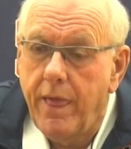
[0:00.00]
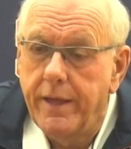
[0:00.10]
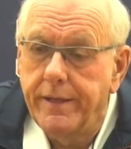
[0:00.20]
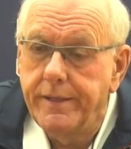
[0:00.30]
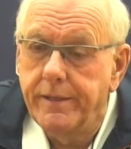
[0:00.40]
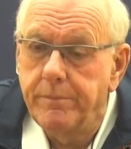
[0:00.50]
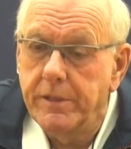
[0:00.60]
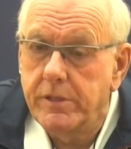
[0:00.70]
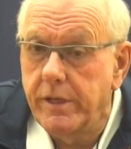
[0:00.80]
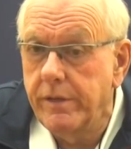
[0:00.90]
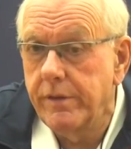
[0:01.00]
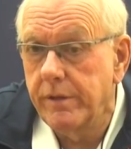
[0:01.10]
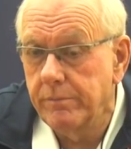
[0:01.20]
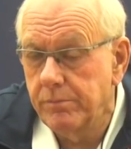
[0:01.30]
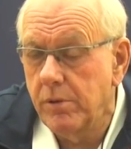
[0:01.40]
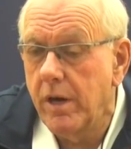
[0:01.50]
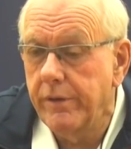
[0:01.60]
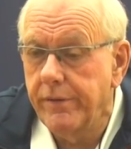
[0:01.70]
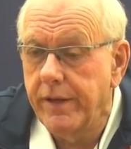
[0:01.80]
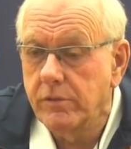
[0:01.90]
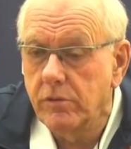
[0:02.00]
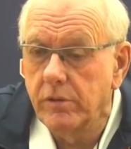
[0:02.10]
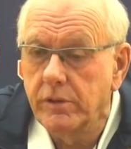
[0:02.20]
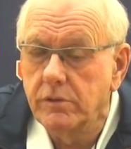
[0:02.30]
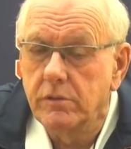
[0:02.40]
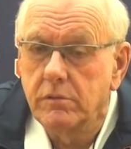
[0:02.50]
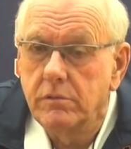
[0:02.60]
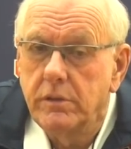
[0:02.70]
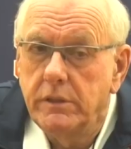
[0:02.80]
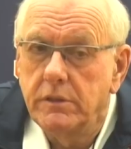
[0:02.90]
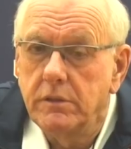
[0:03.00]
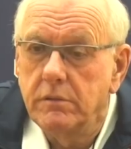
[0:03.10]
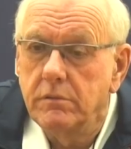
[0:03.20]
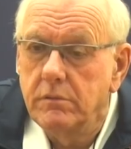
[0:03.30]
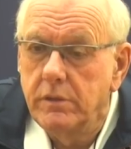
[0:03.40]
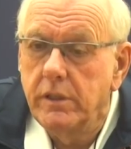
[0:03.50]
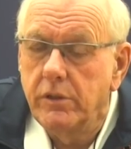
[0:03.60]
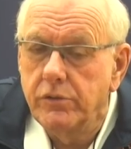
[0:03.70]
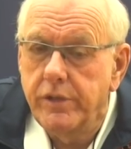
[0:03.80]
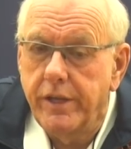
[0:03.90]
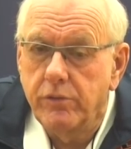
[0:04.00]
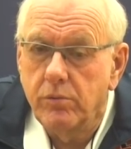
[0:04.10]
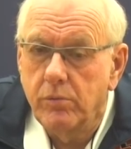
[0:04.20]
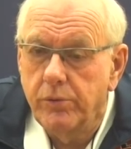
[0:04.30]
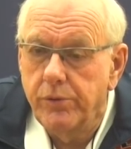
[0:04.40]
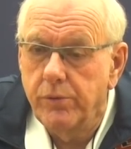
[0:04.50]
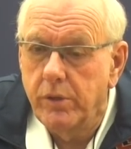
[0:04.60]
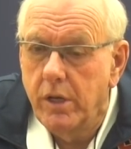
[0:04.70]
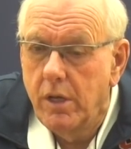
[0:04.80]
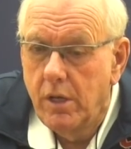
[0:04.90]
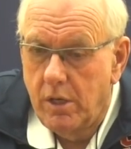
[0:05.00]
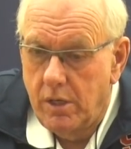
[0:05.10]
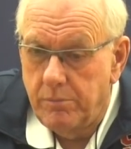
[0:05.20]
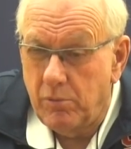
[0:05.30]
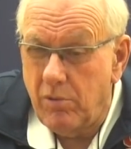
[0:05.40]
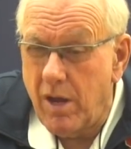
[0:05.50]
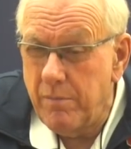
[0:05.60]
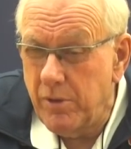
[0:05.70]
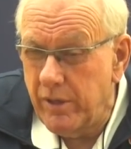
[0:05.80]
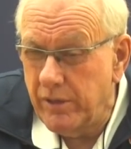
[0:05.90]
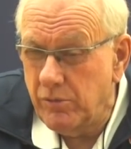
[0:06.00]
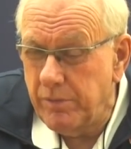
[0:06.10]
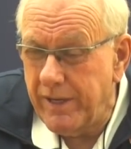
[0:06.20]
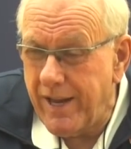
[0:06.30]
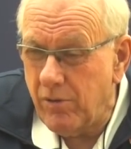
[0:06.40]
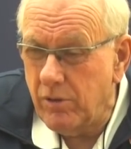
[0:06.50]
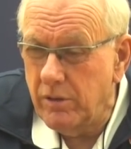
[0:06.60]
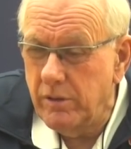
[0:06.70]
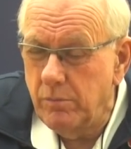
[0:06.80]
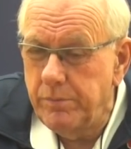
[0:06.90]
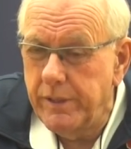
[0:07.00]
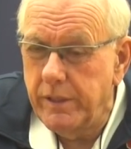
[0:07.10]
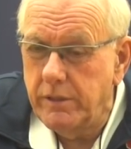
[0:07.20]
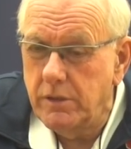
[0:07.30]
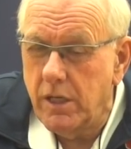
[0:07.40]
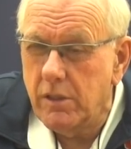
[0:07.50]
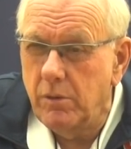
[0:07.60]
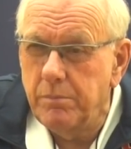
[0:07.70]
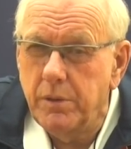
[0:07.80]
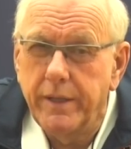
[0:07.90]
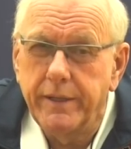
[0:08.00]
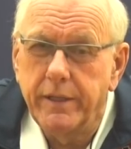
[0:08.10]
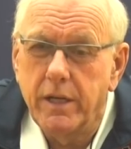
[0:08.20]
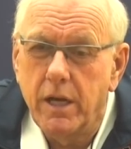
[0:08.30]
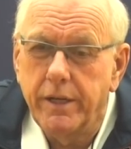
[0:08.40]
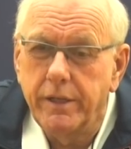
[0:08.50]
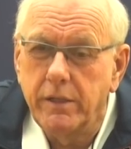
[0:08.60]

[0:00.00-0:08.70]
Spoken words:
And he didn't miss anything prior to that, so he understands what we're doing. Barama has been out a little bit. He's not going to play tonight.